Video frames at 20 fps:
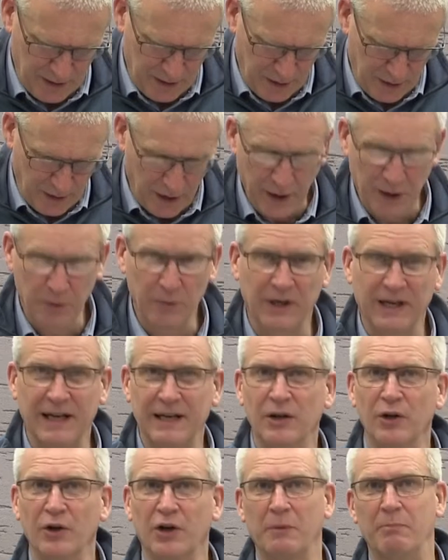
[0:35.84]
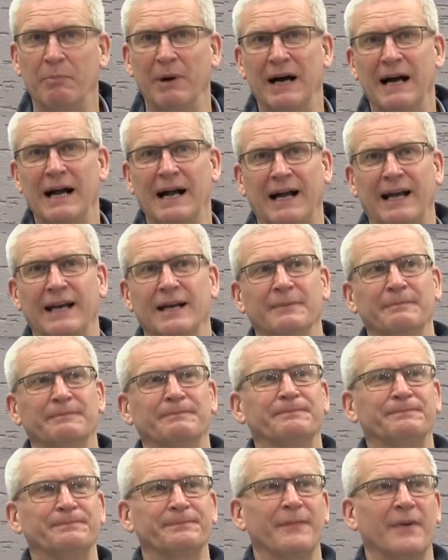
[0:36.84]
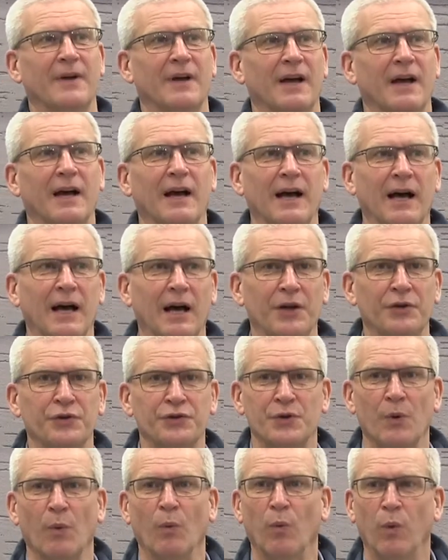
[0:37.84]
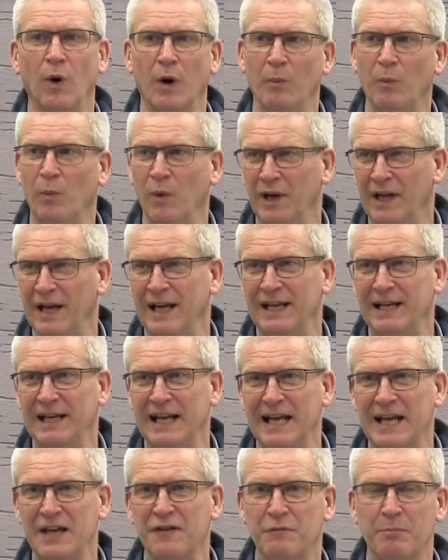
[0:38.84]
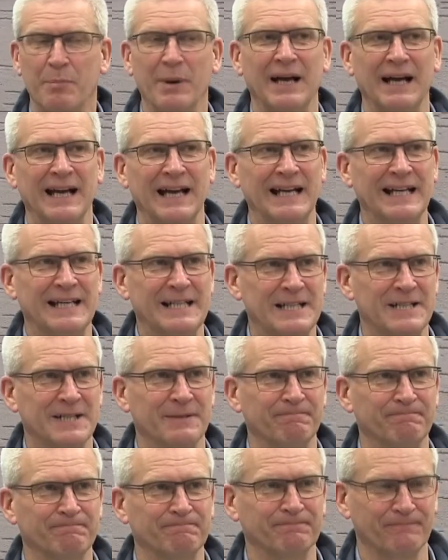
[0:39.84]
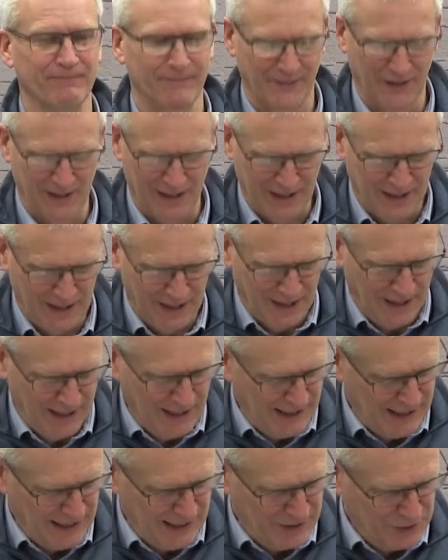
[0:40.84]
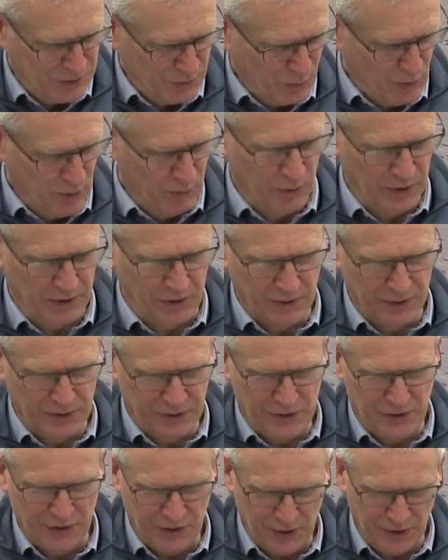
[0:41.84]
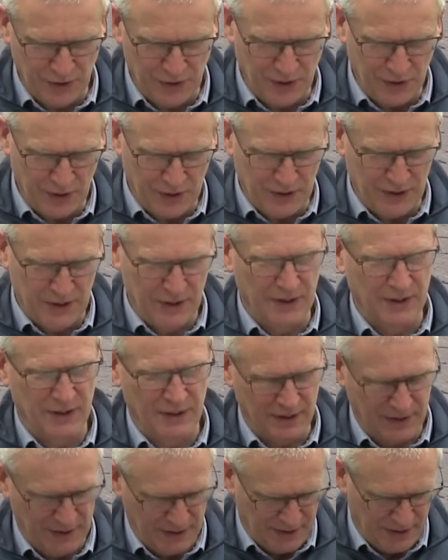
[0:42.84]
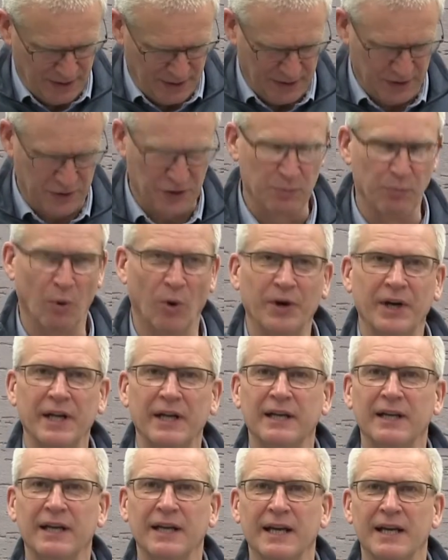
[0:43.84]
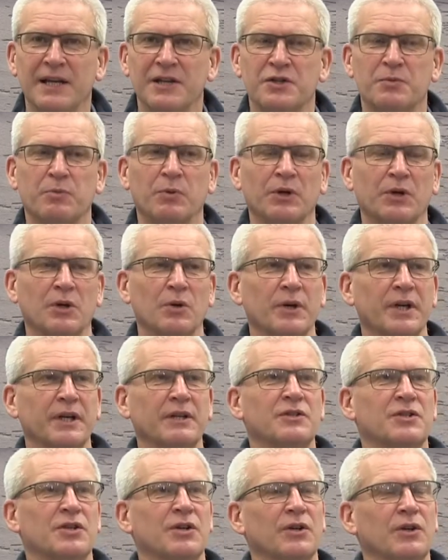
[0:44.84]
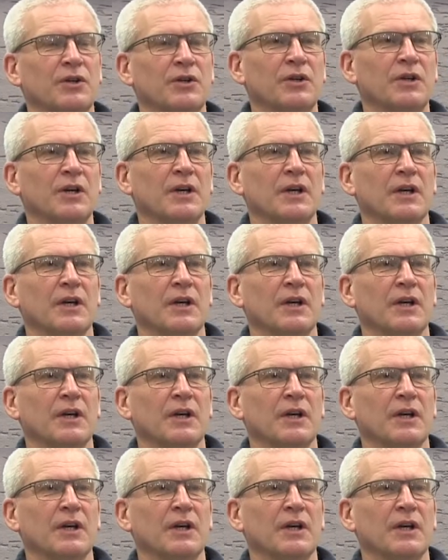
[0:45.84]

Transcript: How will I look back? and what will I leave behind? And what we're going to do this morning is we're going to